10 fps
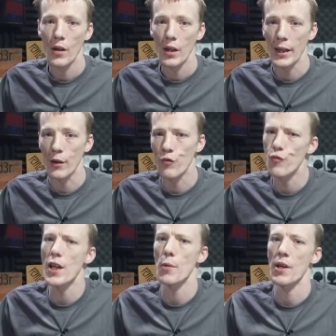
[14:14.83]

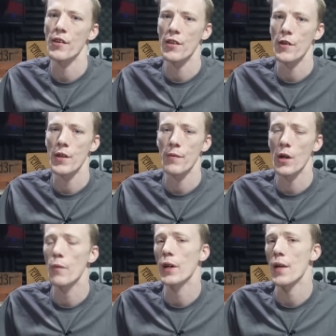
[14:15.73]
Incredibly sensitive.
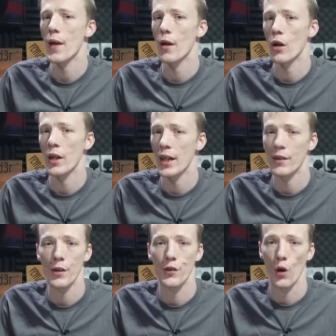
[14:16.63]
Don't forget they are
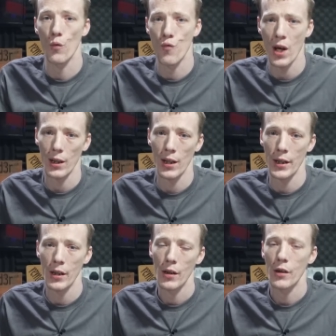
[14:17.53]
connected
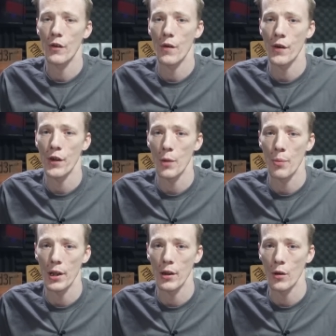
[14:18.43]
directly to the
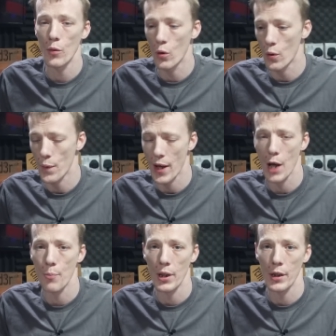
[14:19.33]
CPU or the
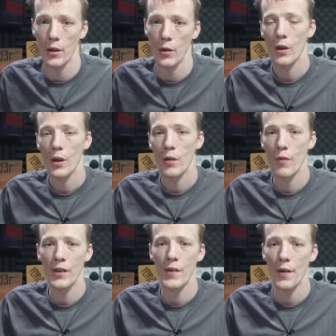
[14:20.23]
APU. The
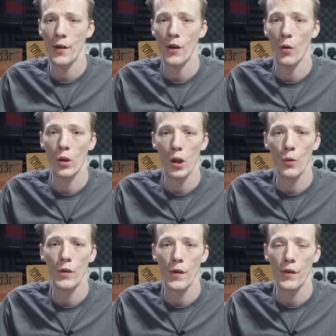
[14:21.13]
reason that they're so
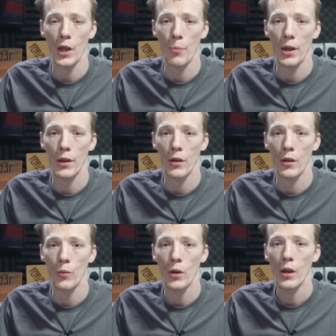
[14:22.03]
close to the
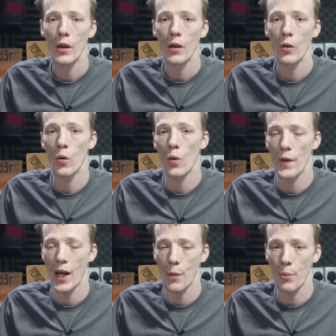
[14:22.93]
CPU or
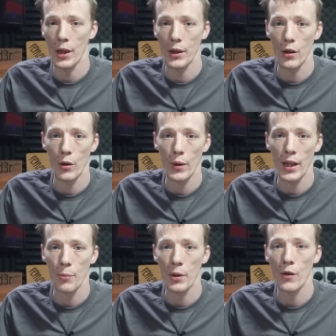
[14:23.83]
the APU
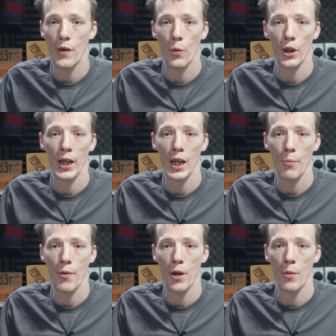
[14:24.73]
is because they want to
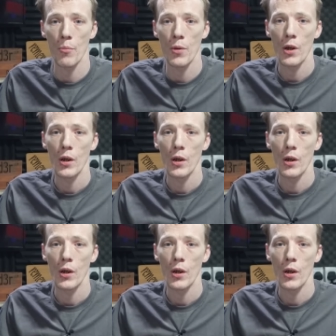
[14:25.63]
keep them